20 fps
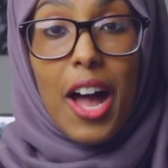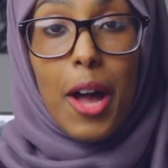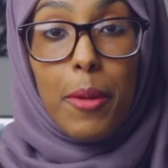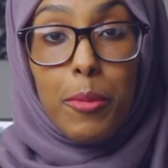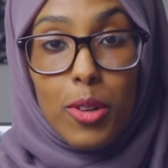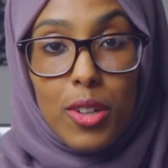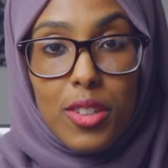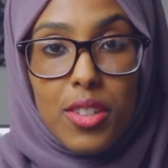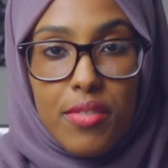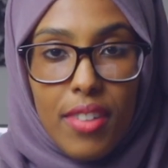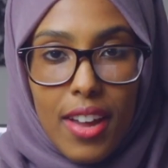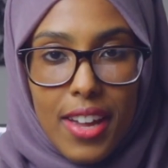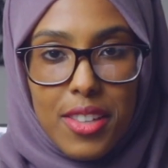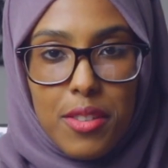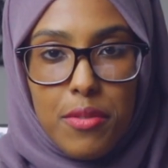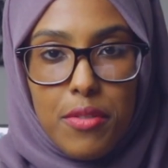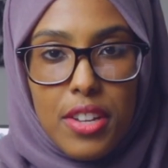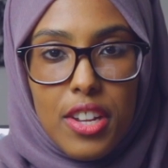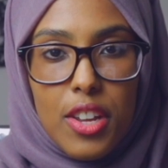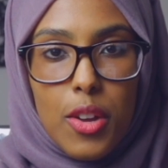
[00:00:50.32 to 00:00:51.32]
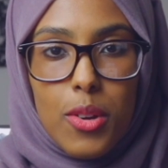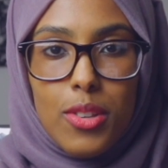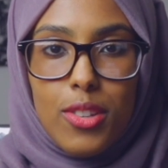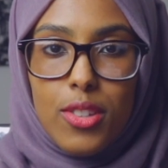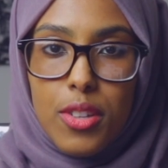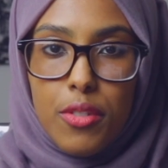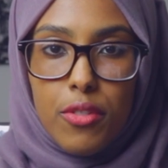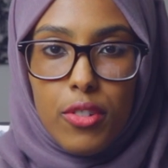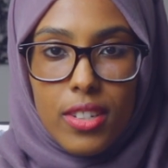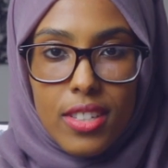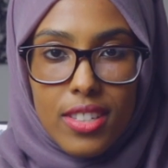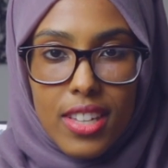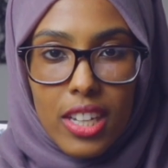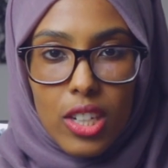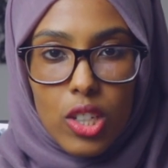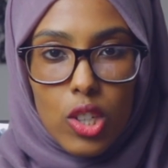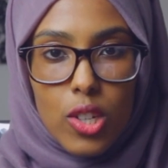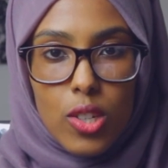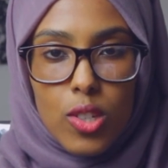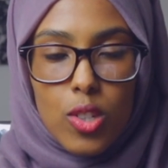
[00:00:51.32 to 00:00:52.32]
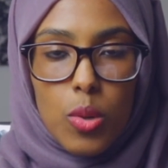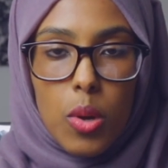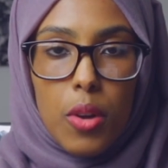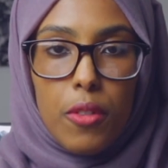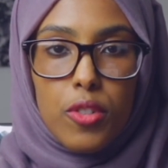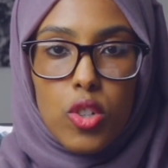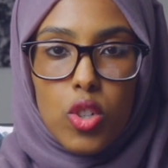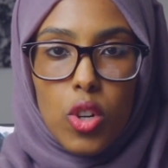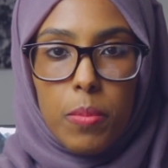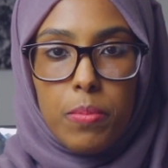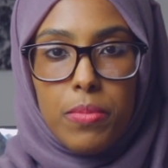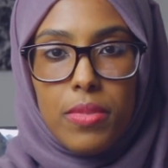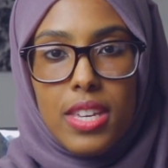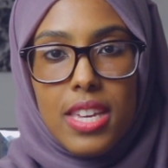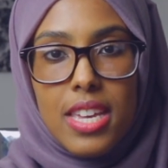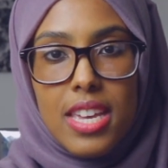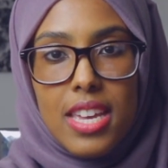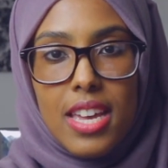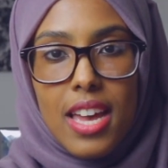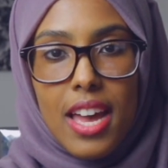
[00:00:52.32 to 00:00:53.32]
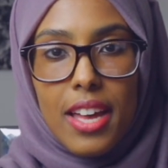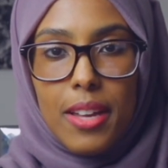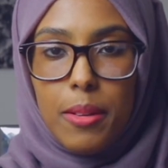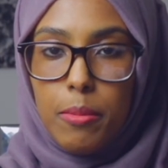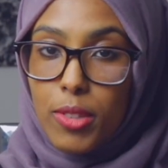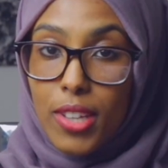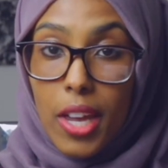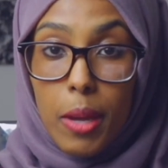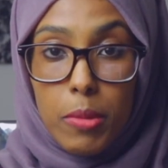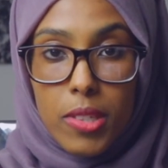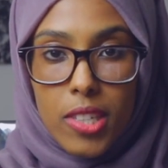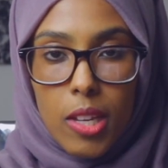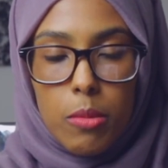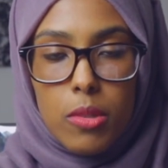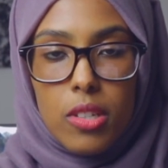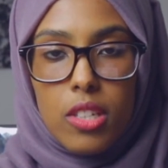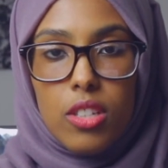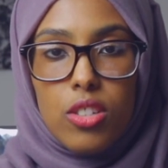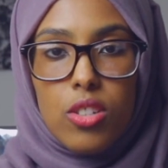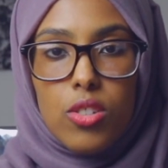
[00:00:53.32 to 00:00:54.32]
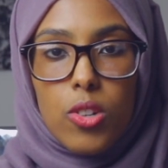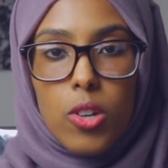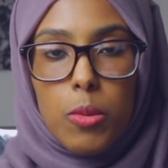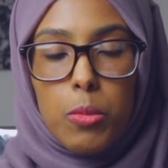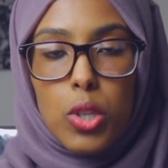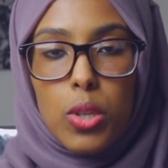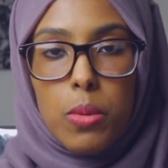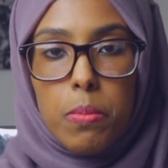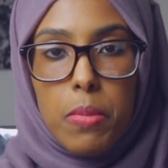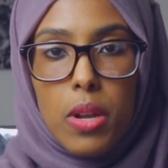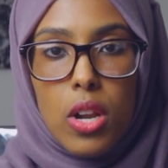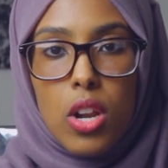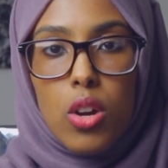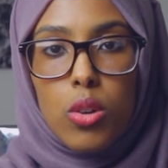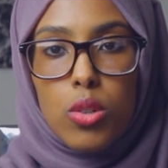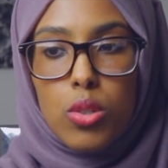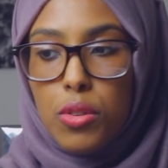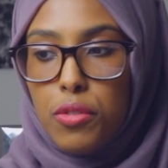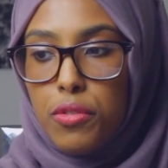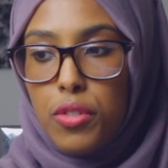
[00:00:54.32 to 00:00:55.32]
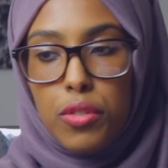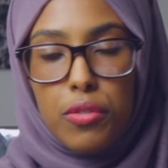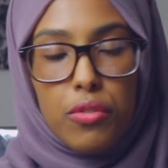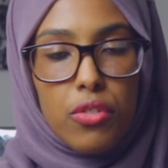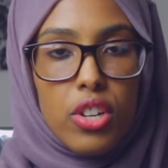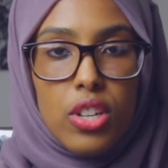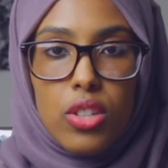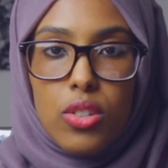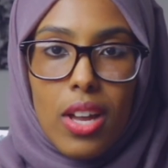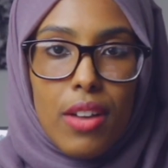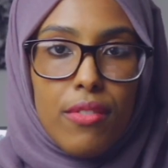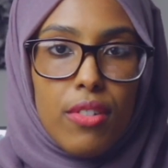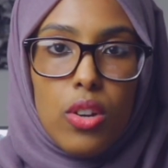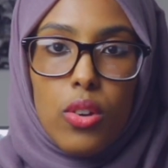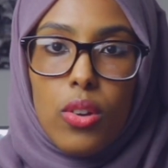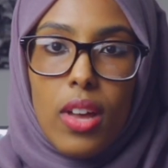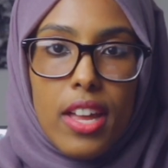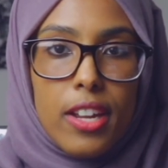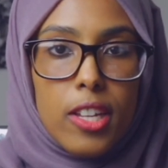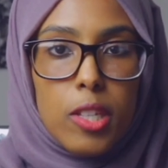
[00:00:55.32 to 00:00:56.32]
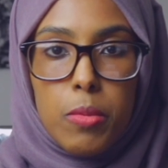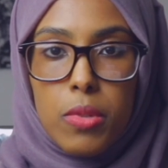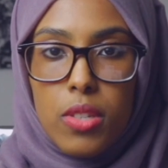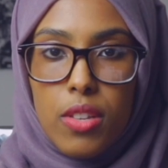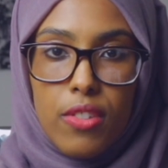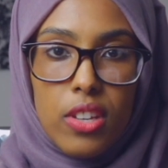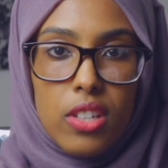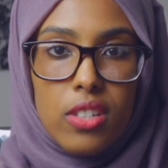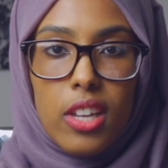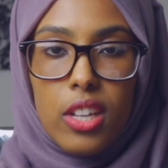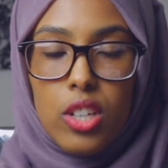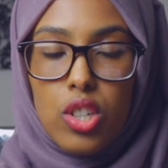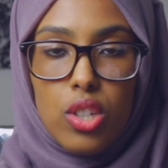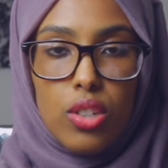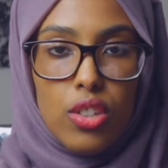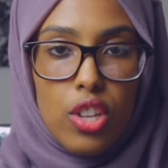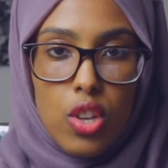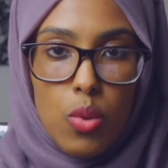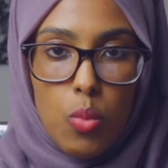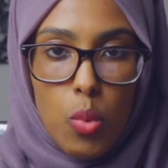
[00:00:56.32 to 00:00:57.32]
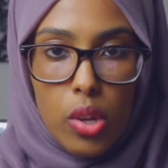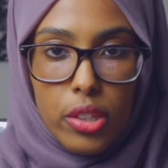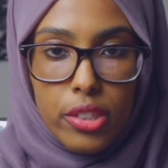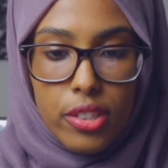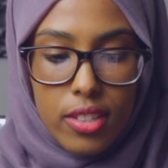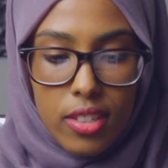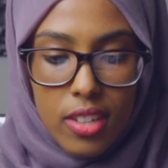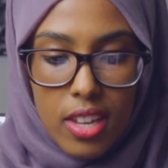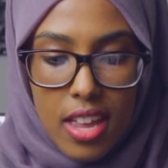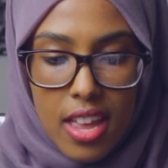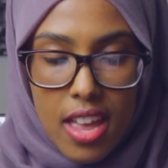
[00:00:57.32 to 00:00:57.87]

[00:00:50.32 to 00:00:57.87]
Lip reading: I'm going to divide the video into different sections, so I've dropped the timestamps in the description below, so feel free to have a look at any specific section that you want.